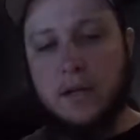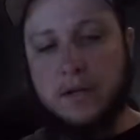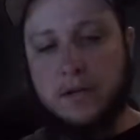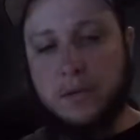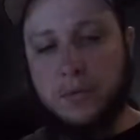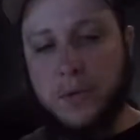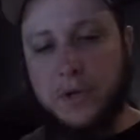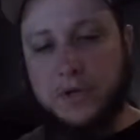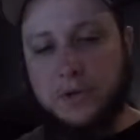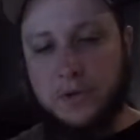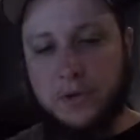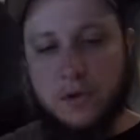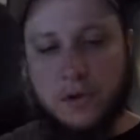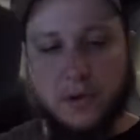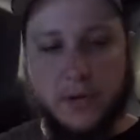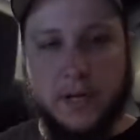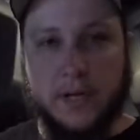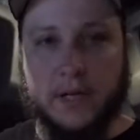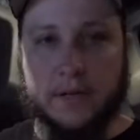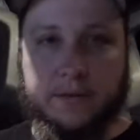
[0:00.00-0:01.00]
So what you
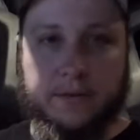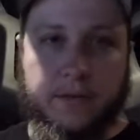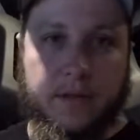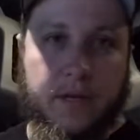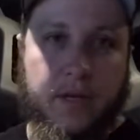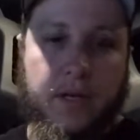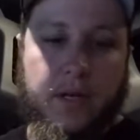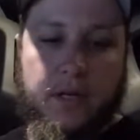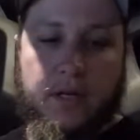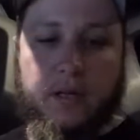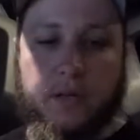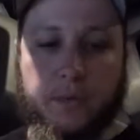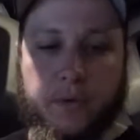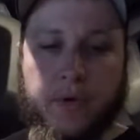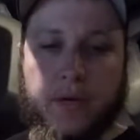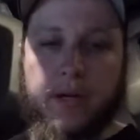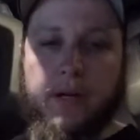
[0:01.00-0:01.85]
do is, you want